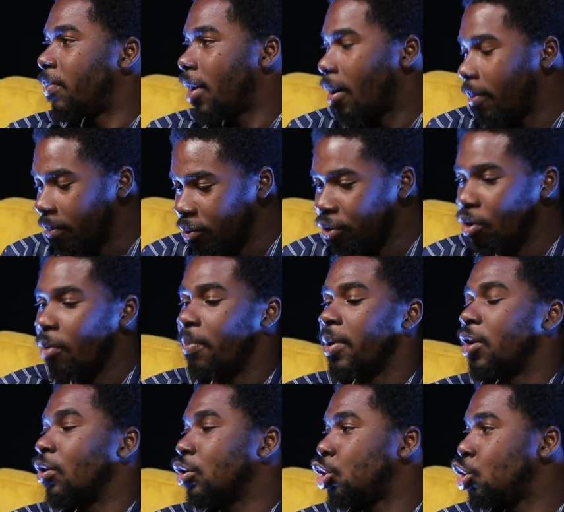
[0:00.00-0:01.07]
you know,
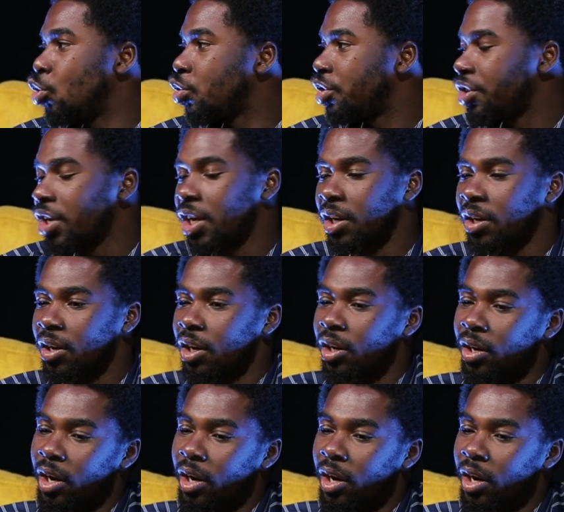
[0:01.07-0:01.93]
pay your tuition,